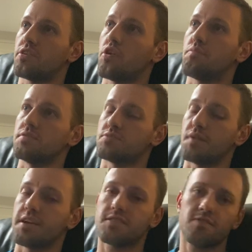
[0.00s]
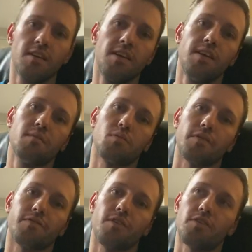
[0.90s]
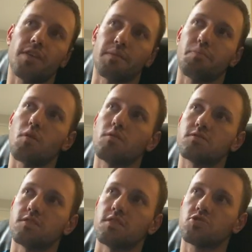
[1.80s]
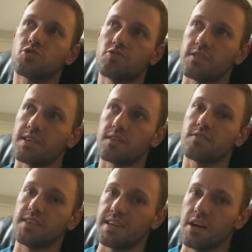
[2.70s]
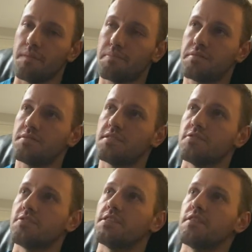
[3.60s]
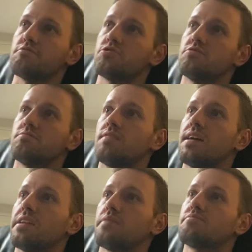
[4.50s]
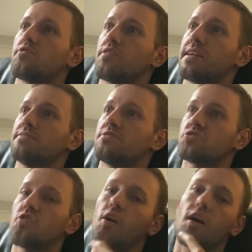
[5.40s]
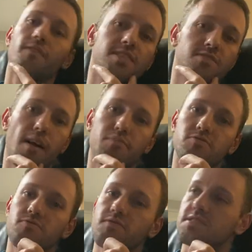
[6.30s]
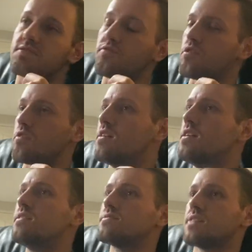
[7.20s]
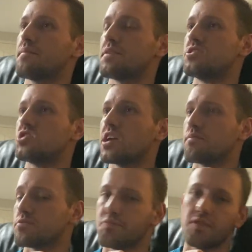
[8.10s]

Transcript: to open space, but it felt like balls that should get cleaned up and should end up turning into strong offensive opportunities for Tommy and James,